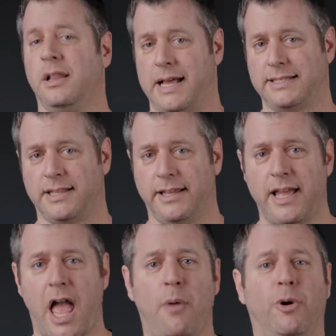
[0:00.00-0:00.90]

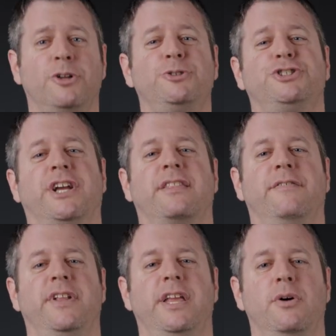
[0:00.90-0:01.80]
Lastly, I wanted to check
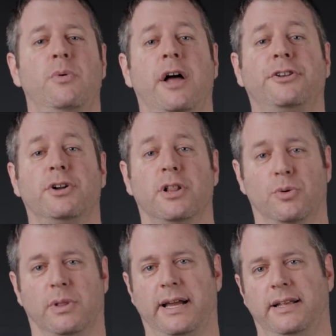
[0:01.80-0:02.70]
the video under
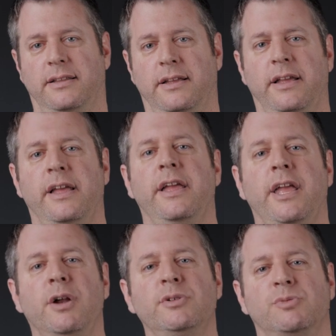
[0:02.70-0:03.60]
low light.
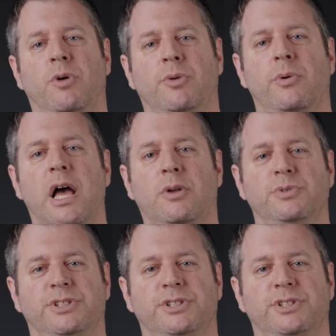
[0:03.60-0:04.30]
Here is what you got